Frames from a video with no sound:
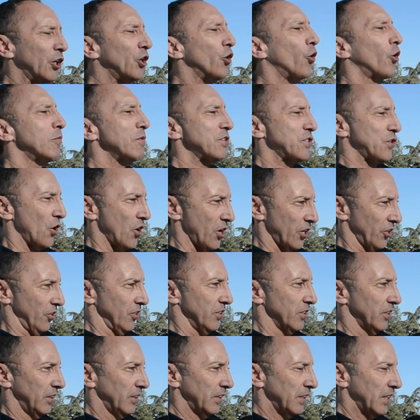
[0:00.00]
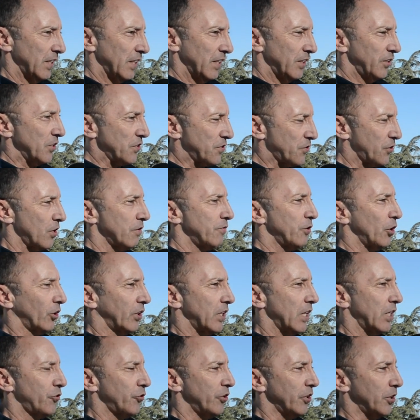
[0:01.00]
enormous honor to serve your
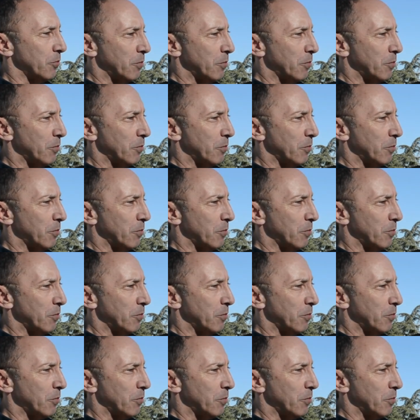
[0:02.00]
country,